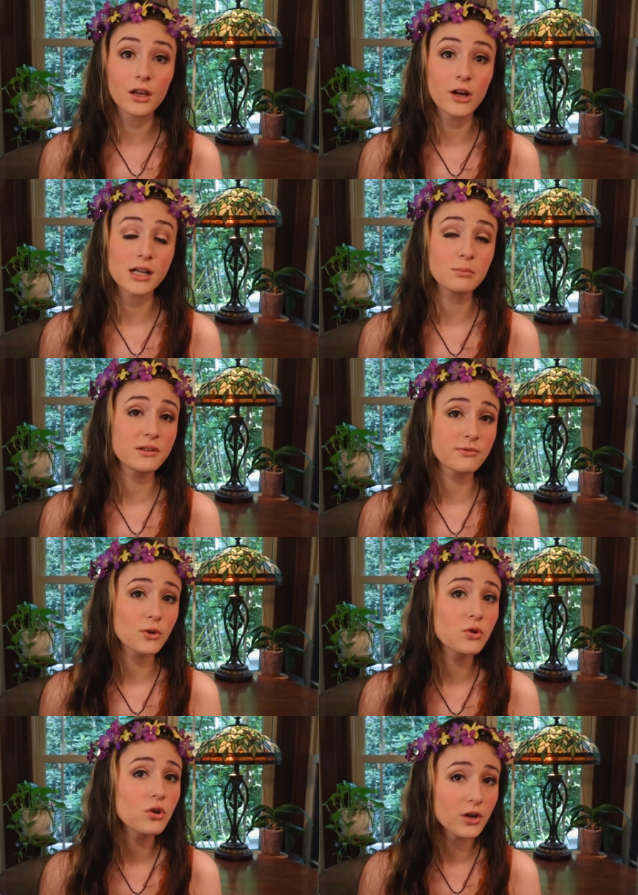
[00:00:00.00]
Incredibly
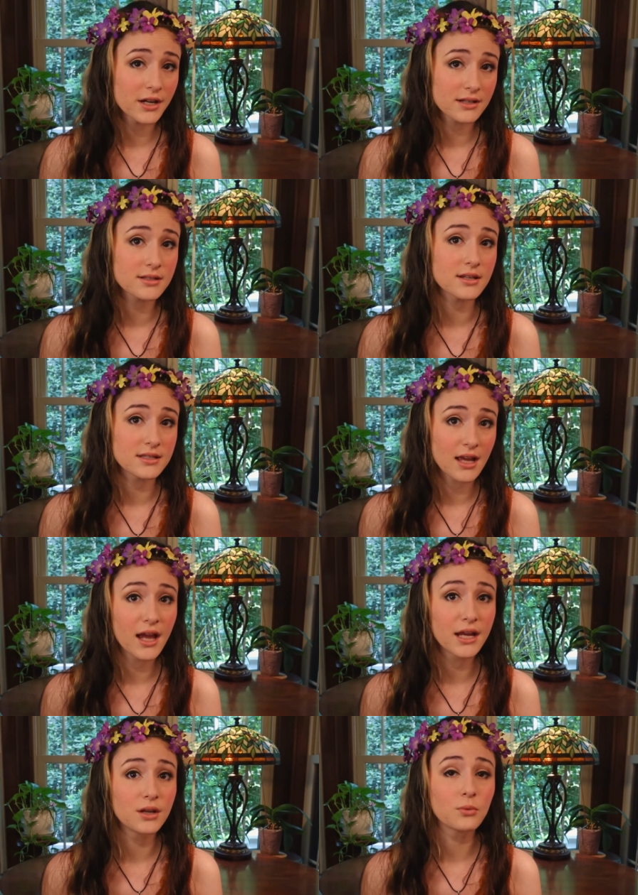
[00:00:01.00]
vocal critics
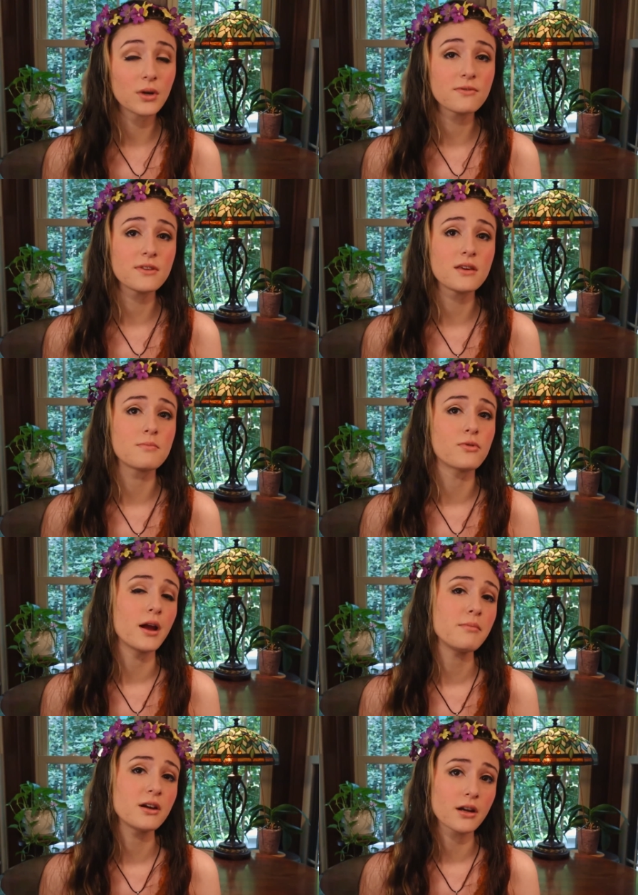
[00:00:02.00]
aside, one of the
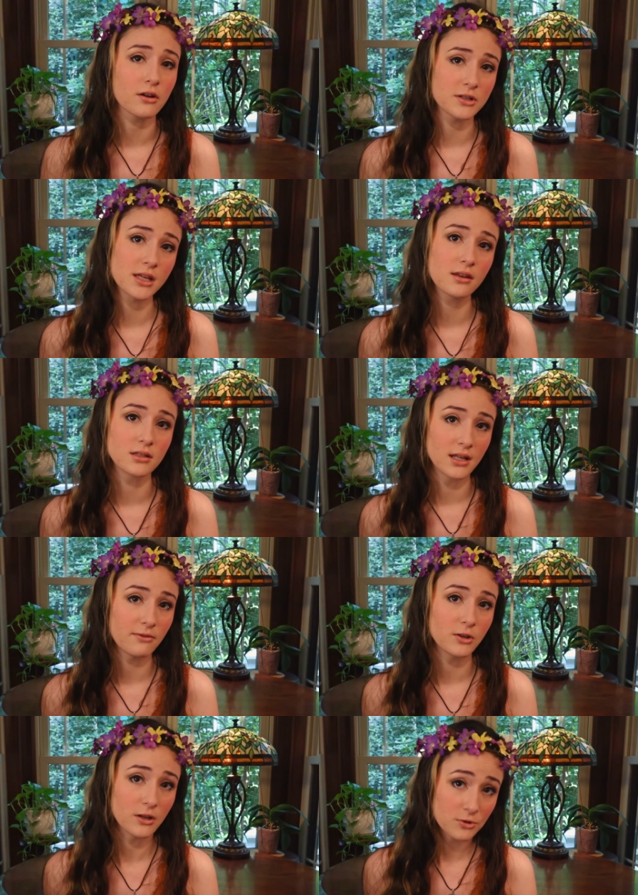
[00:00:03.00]
primary critiques
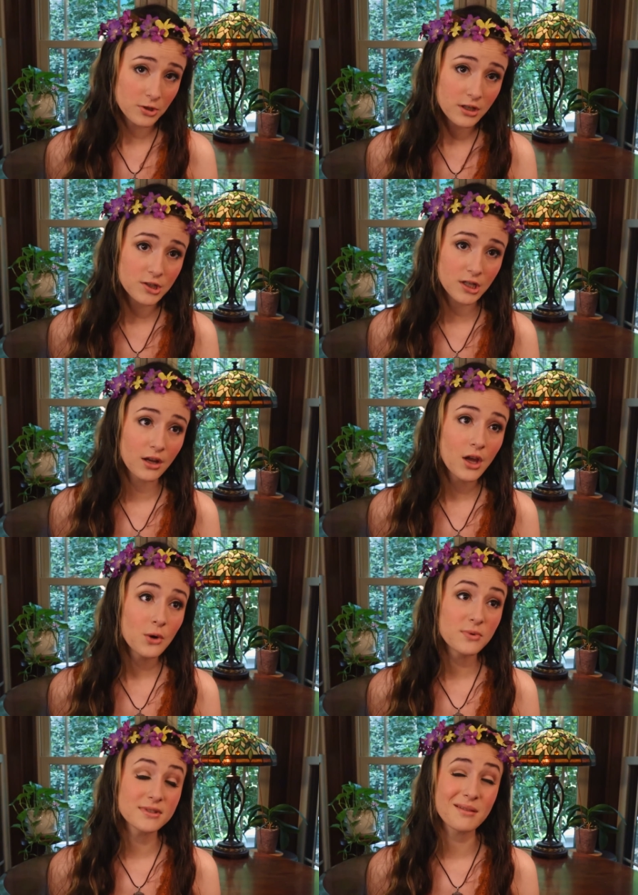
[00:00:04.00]
leveled at the trilogy
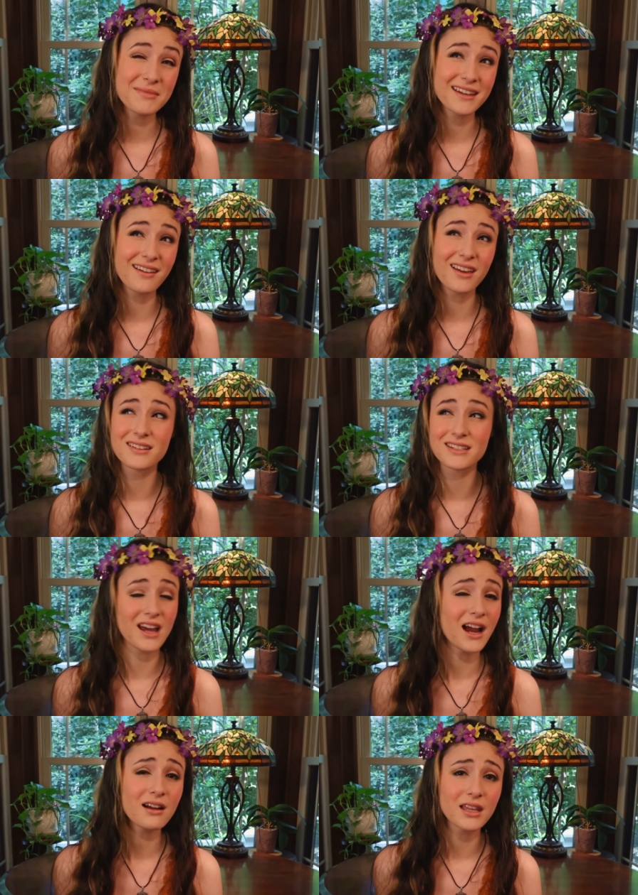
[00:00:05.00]
was something
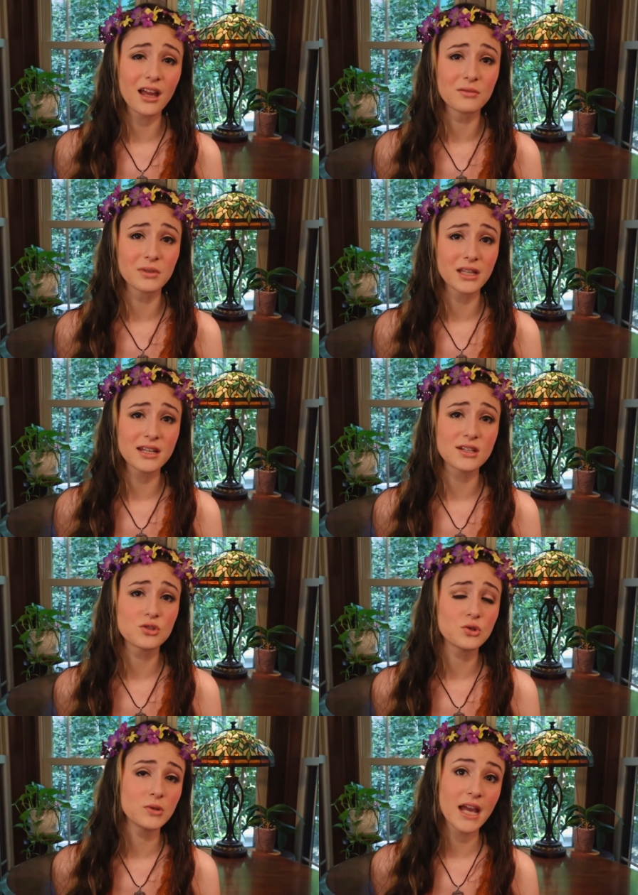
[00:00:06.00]
entirely
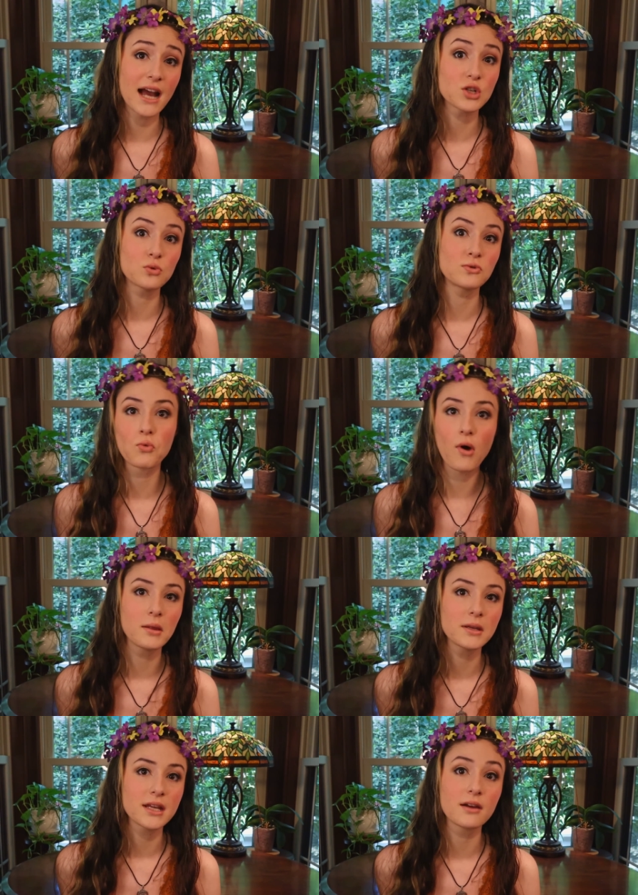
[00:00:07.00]
unrelated to the actual
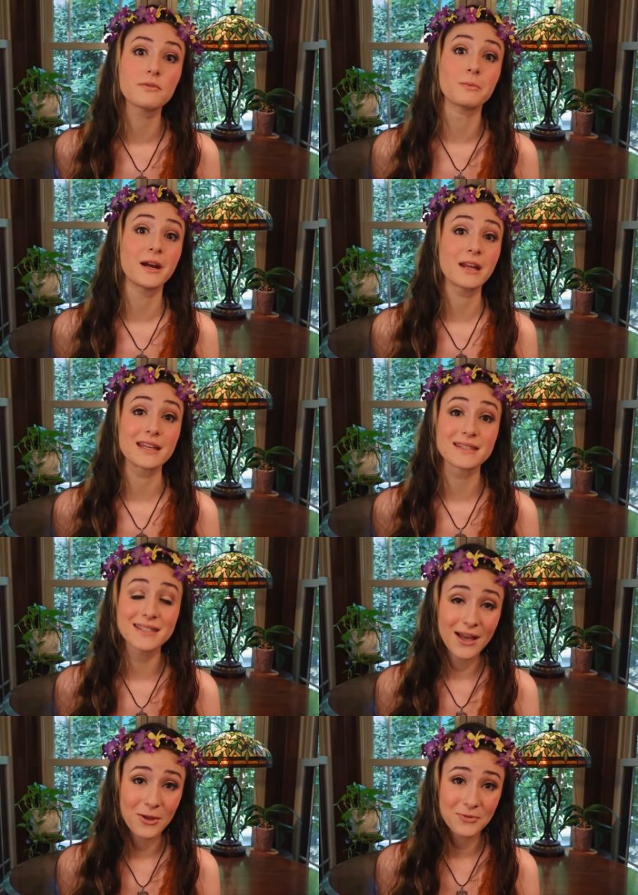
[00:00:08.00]
quality of the writing
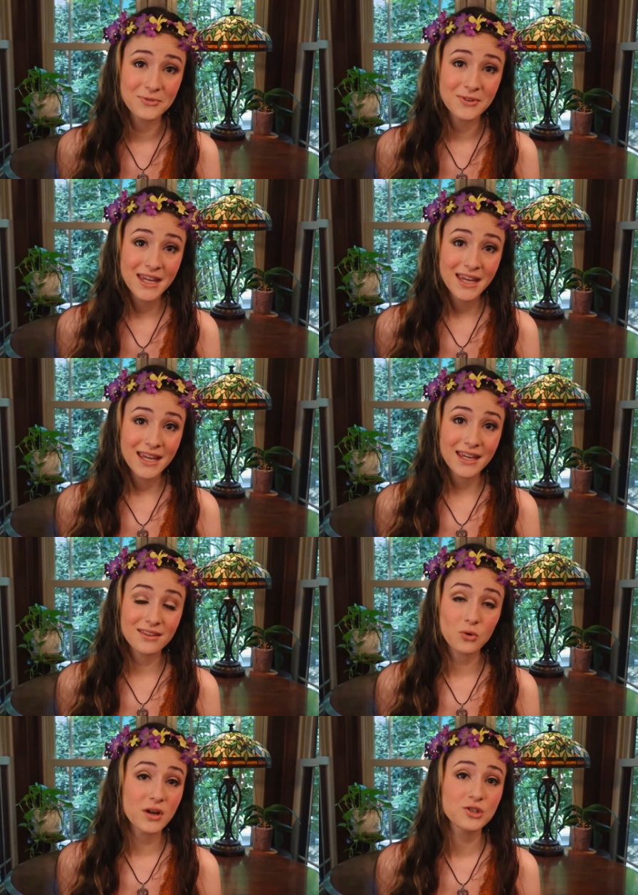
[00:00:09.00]
itself.
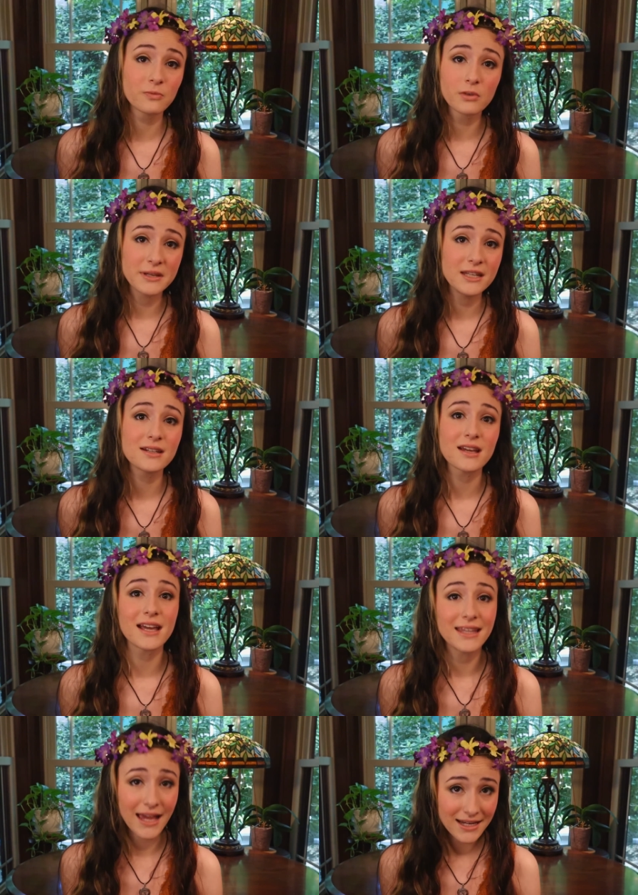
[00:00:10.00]
The question repeated
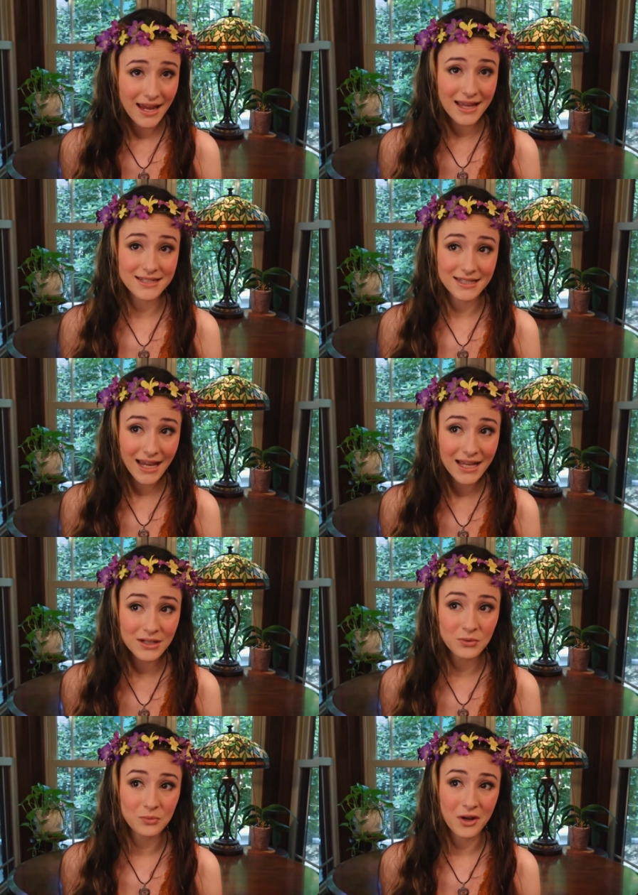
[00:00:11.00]
again and
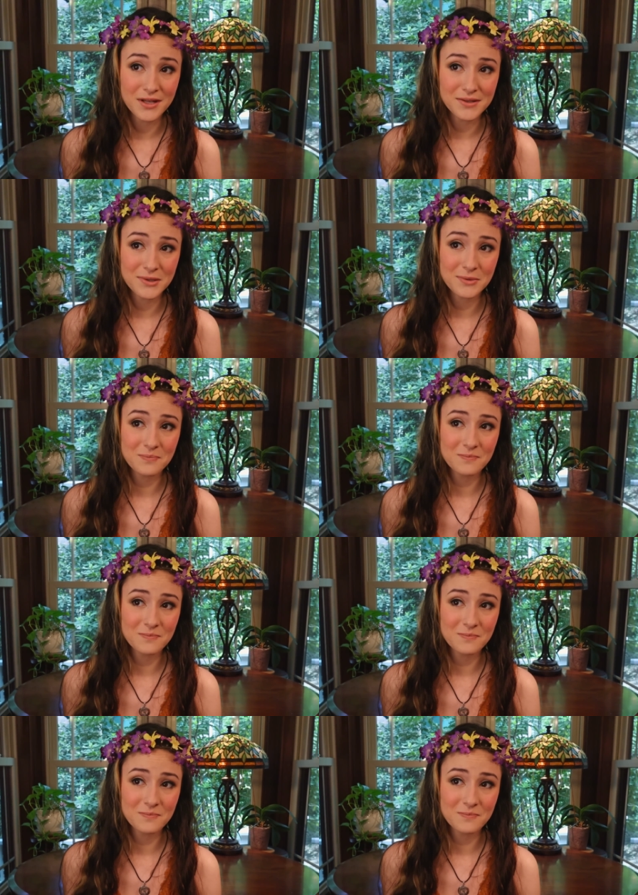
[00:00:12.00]
again was,